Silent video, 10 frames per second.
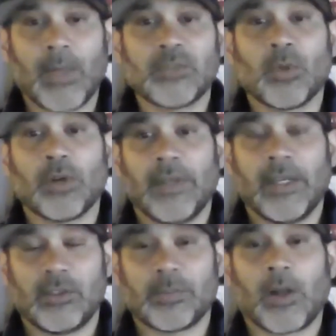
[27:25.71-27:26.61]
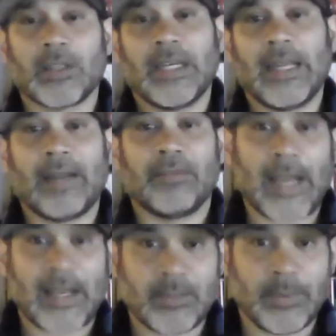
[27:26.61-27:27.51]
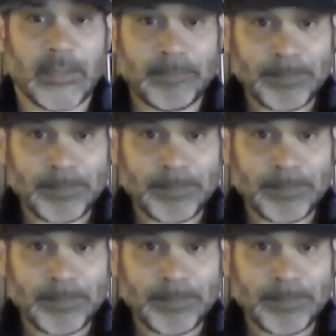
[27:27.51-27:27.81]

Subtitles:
much more of a hitter's park than it ever has been.